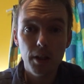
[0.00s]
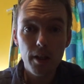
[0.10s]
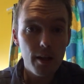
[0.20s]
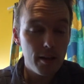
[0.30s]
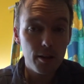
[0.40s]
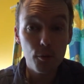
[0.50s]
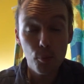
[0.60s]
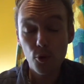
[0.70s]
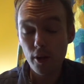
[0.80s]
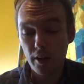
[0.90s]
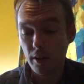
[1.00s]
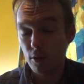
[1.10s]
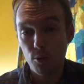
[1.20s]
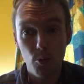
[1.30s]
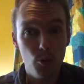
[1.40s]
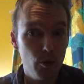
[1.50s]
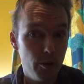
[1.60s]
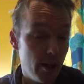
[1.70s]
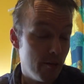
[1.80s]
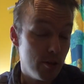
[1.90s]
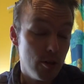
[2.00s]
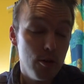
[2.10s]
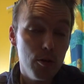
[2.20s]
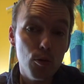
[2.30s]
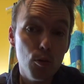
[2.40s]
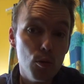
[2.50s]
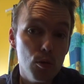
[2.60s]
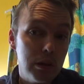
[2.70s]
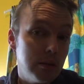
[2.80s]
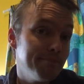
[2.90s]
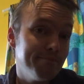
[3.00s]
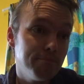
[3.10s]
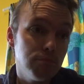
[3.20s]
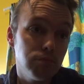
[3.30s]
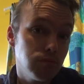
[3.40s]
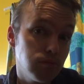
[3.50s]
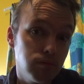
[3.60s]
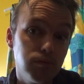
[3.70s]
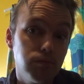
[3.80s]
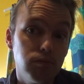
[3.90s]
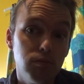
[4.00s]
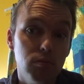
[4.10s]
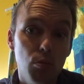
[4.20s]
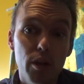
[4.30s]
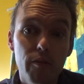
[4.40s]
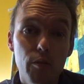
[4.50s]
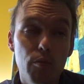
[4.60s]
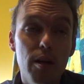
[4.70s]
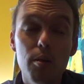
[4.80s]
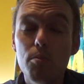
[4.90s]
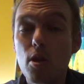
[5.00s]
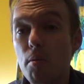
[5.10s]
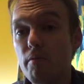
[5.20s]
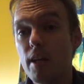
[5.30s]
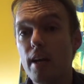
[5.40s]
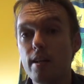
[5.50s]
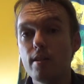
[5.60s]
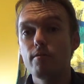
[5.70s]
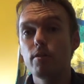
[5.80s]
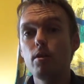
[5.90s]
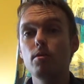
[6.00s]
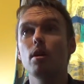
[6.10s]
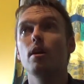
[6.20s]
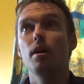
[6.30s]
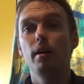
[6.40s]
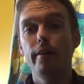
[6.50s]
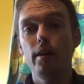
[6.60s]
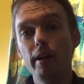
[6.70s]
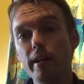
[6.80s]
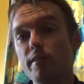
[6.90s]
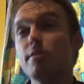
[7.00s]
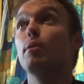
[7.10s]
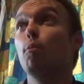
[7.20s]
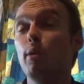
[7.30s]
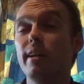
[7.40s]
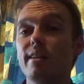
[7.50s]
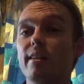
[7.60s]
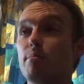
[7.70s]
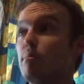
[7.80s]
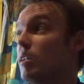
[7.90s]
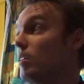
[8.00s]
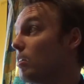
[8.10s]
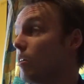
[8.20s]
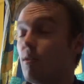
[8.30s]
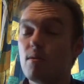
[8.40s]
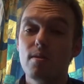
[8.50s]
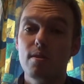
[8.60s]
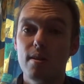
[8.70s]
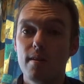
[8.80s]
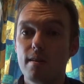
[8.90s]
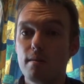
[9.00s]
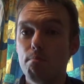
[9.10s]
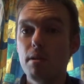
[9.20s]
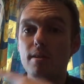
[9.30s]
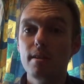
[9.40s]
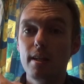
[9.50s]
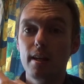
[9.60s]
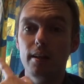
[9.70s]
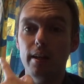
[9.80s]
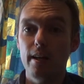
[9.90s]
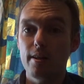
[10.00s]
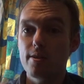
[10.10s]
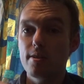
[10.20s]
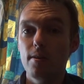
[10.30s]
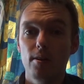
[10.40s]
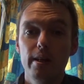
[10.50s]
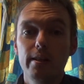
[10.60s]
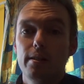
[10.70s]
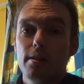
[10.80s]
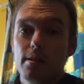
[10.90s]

Hi, good morning, or good afternoon, or whatever random time of day it is for you. The lighting's a bit weird because it's pissing down outside.